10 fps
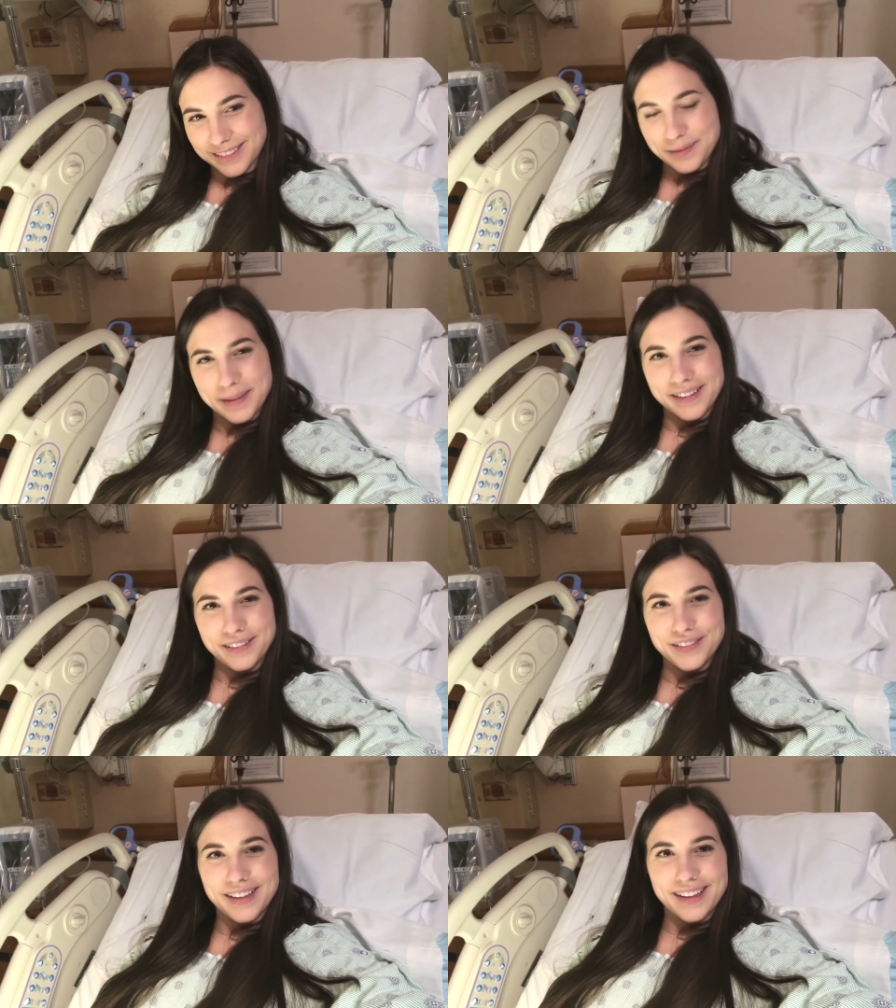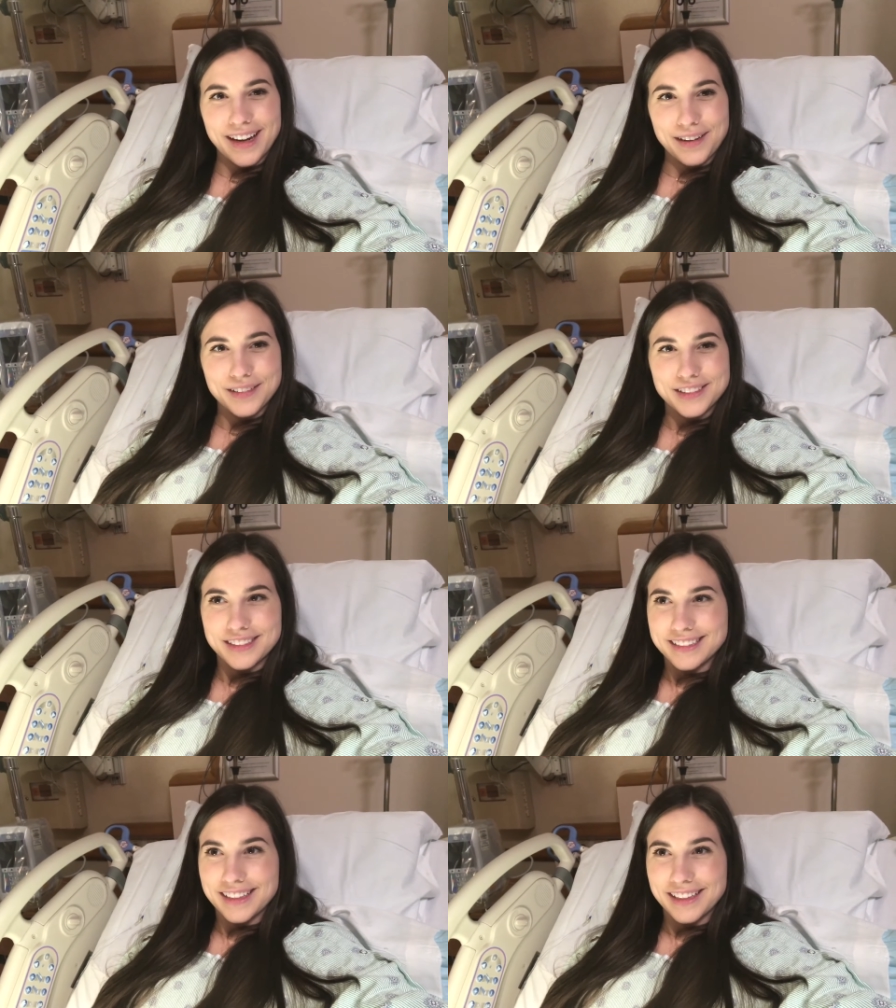We've been here for like an hour
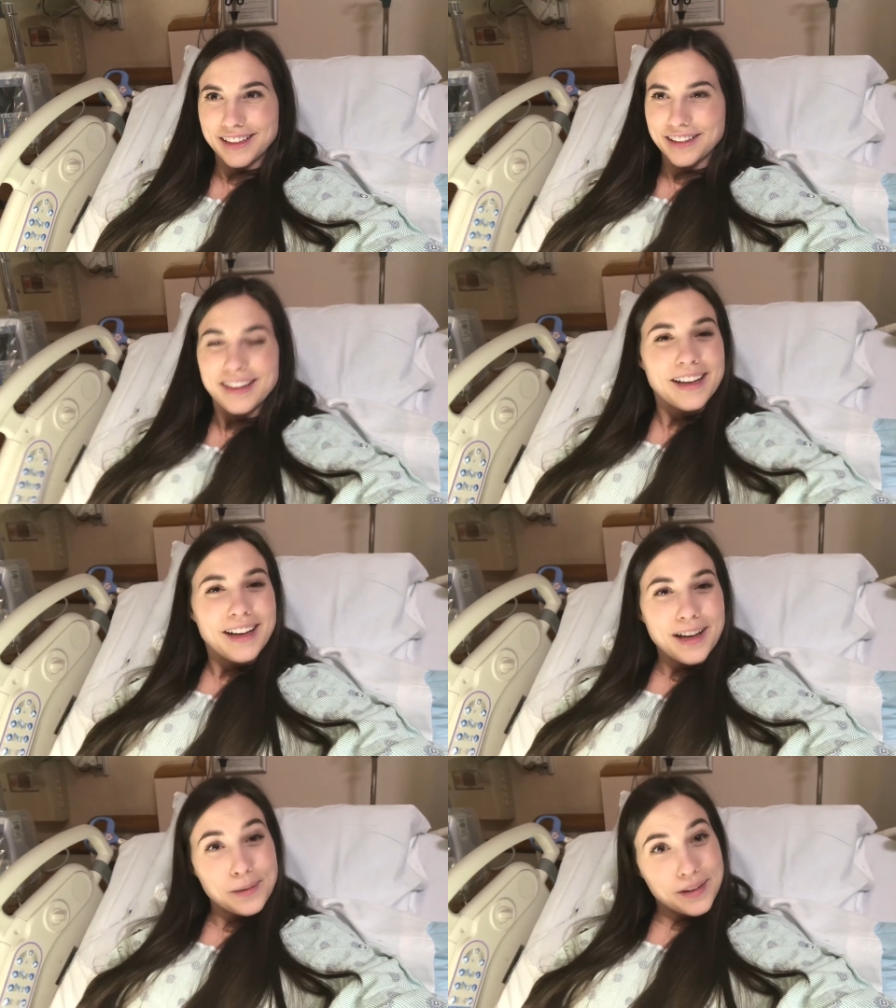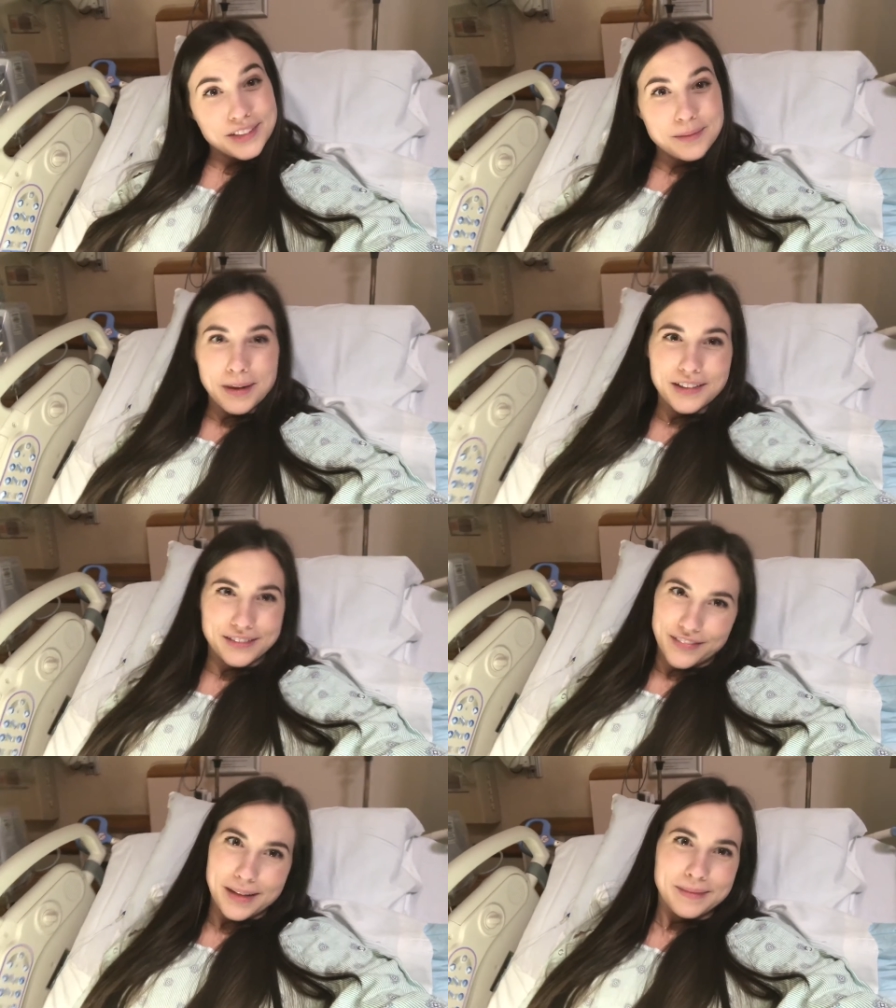just sitting here and watching
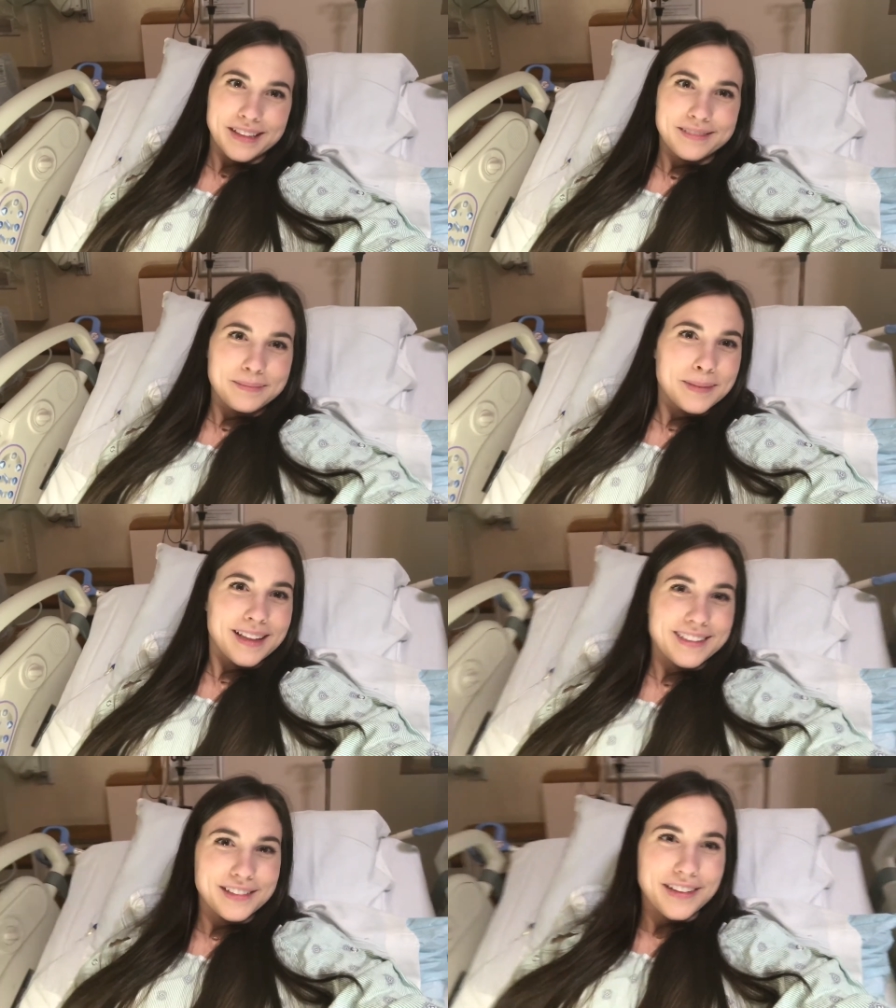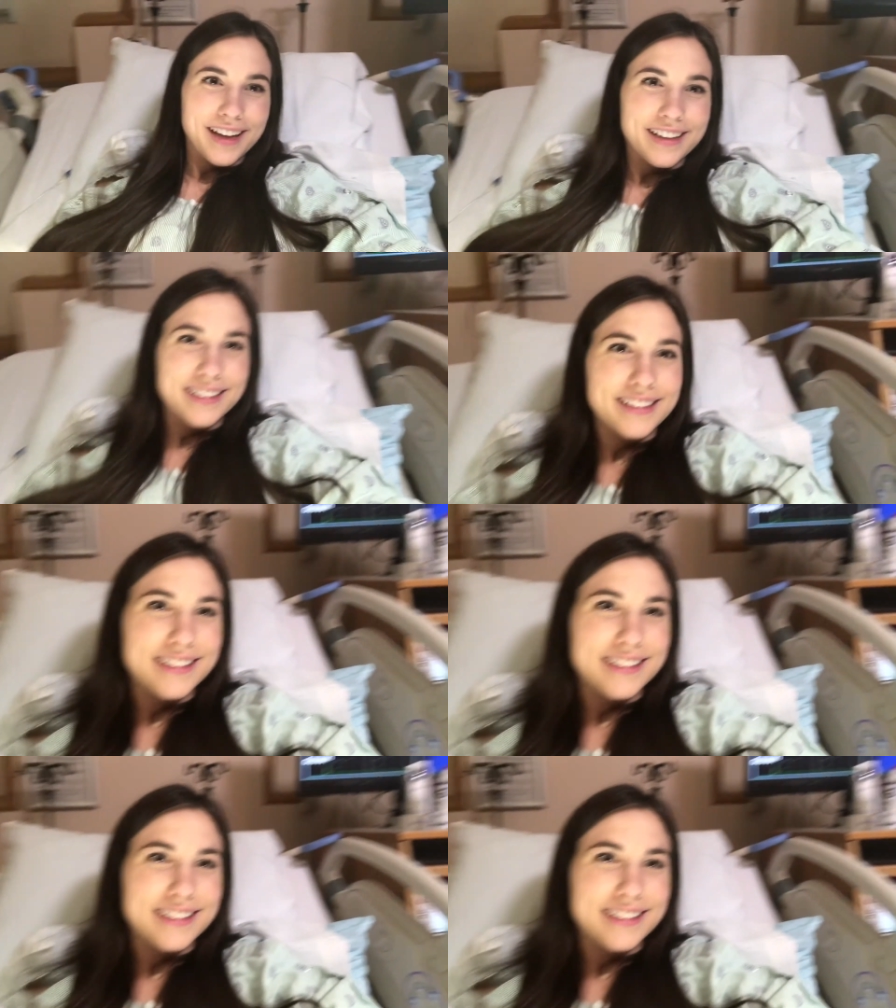Modern Family, but that's okay.